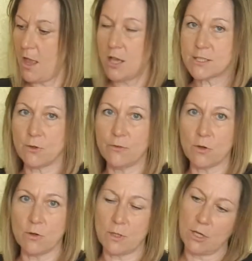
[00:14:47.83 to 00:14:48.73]
So I've
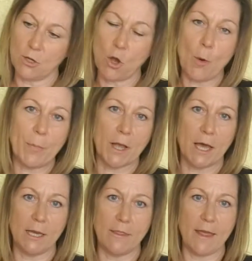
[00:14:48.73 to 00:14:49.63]
got like a copper
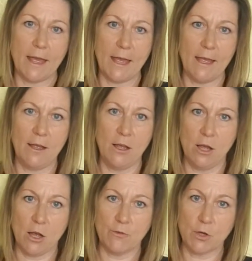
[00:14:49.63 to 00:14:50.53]
colour there,
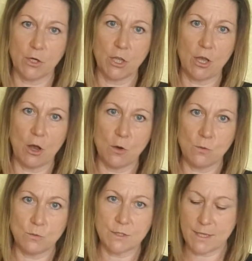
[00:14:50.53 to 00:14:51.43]
I've got a
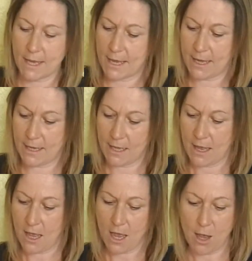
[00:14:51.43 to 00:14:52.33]
gold there,
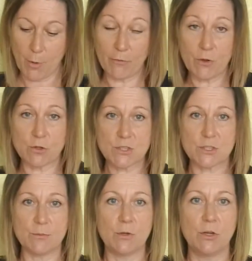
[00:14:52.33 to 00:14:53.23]
I've got
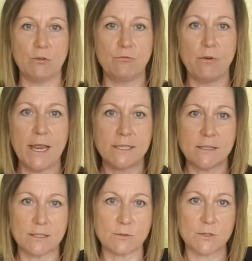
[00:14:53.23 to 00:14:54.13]
some red.
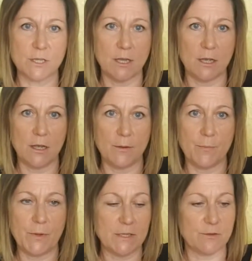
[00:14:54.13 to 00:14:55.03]
This was
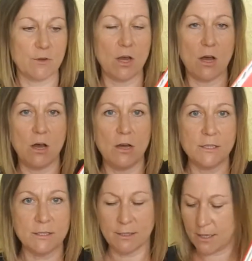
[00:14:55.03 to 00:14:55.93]
a piece of
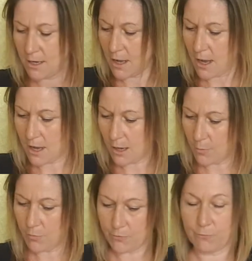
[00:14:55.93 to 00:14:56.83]
card,
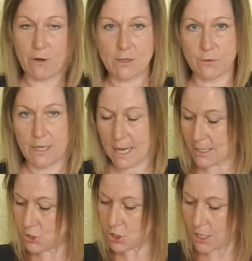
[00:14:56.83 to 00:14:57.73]
red on the
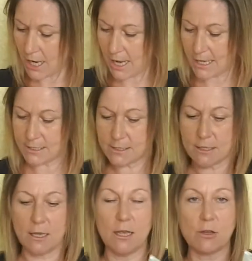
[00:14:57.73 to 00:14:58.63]
edge,
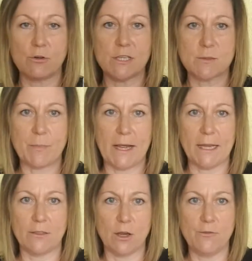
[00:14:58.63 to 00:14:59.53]
and a crisp
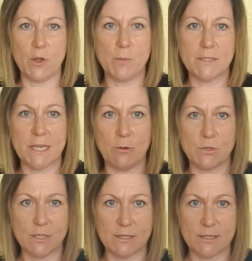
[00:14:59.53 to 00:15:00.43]
bag that I've opened out,
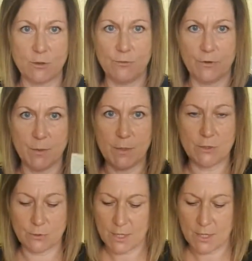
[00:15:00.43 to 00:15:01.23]
which is silver in the middle.